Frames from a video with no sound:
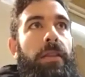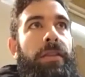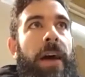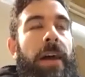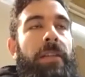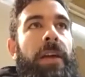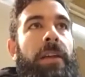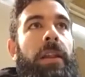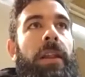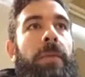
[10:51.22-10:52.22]
that
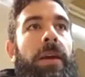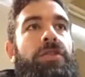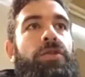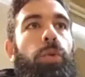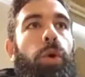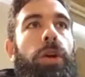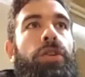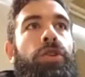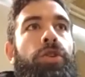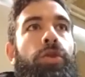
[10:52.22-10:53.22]
then limits what
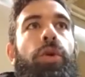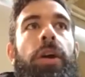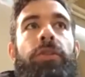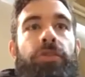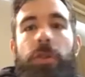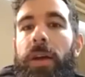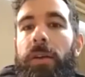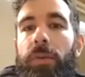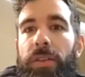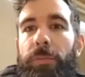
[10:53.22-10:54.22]
you are doing
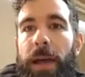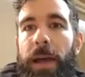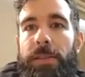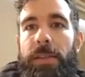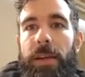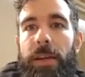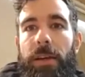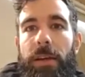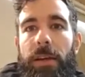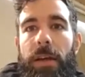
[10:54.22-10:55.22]
with plastic.
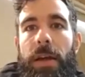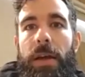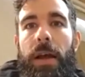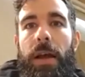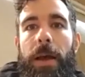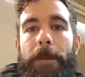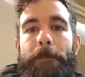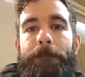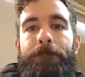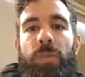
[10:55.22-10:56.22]
Yeah.
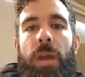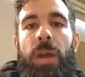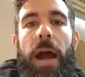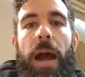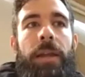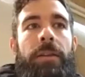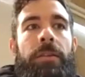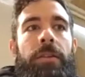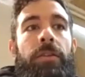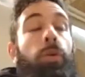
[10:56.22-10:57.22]
Um, and
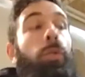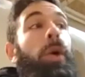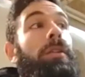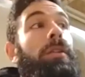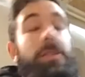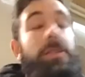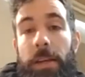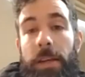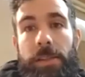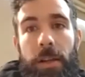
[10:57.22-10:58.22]
the world doesn't
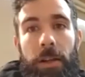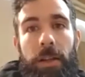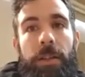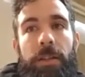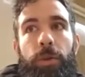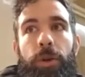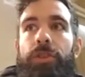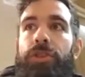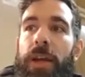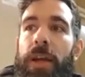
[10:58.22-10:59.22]
necessarily need more
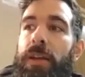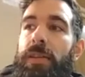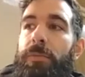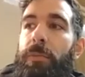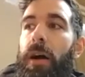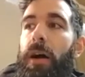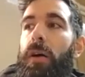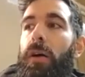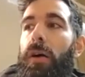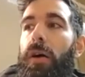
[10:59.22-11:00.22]
chairs, but
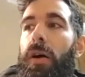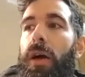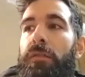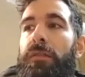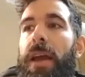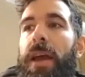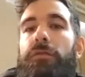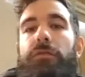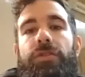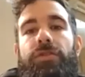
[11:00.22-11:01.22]
if the
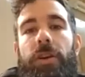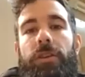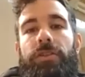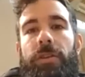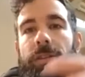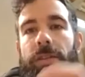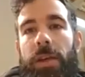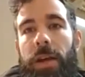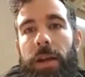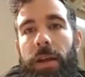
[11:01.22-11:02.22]
infrastructure is
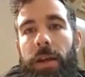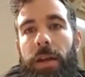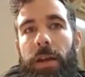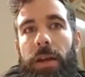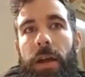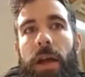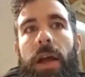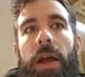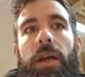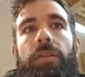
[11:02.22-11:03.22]
there,
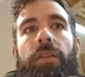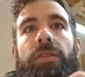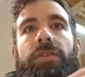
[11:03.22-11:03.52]
there's the